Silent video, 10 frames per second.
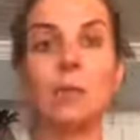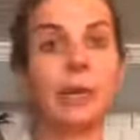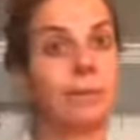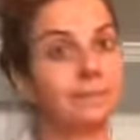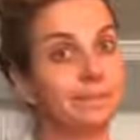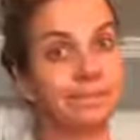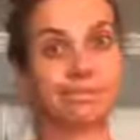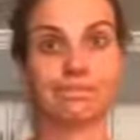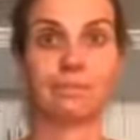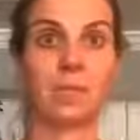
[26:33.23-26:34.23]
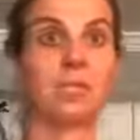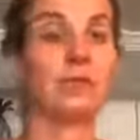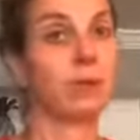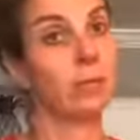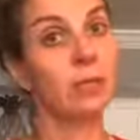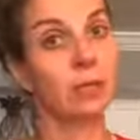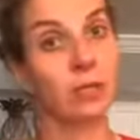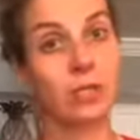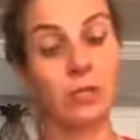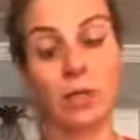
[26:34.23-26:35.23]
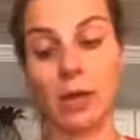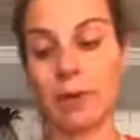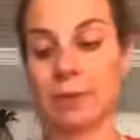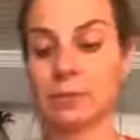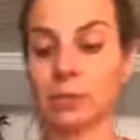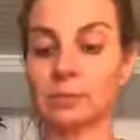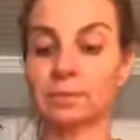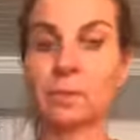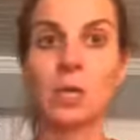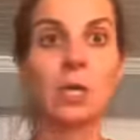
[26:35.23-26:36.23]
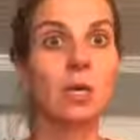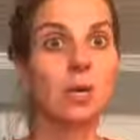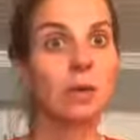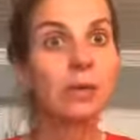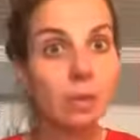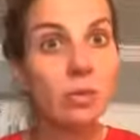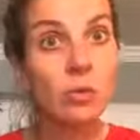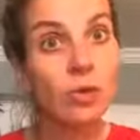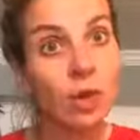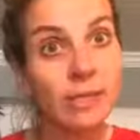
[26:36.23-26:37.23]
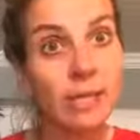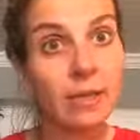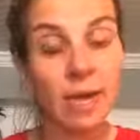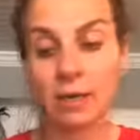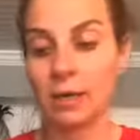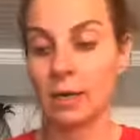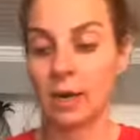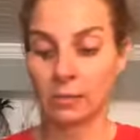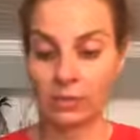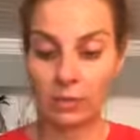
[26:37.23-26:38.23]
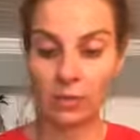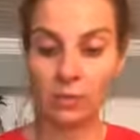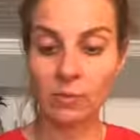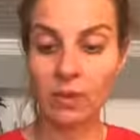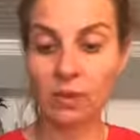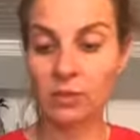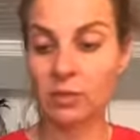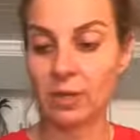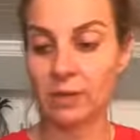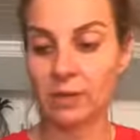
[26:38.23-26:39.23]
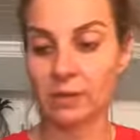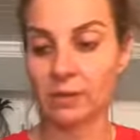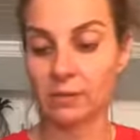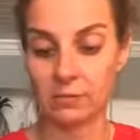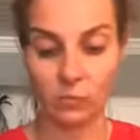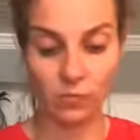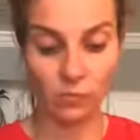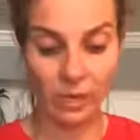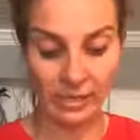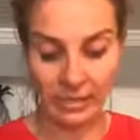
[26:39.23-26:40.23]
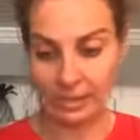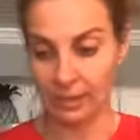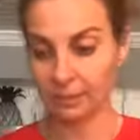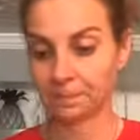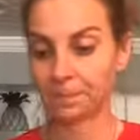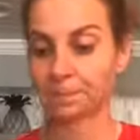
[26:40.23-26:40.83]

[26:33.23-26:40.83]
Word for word: But it's family, and you gotta do that, right? So let me know your thoughts on that, and I will tell you what my thoughts are on this wine tasting.